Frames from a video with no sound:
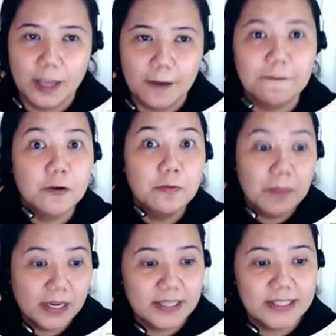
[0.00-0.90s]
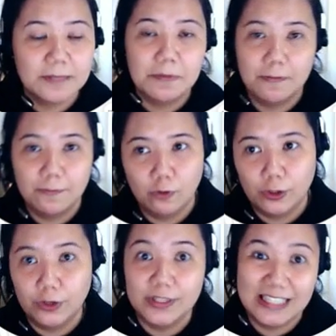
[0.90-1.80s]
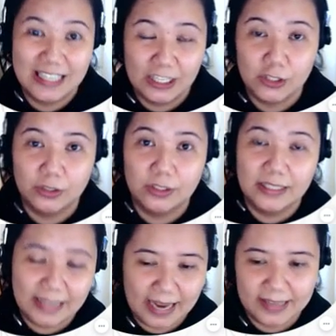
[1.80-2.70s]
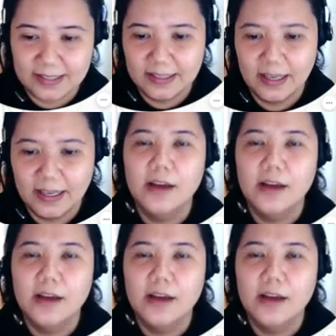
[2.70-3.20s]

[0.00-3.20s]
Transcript: a few minutes before your scheduled class.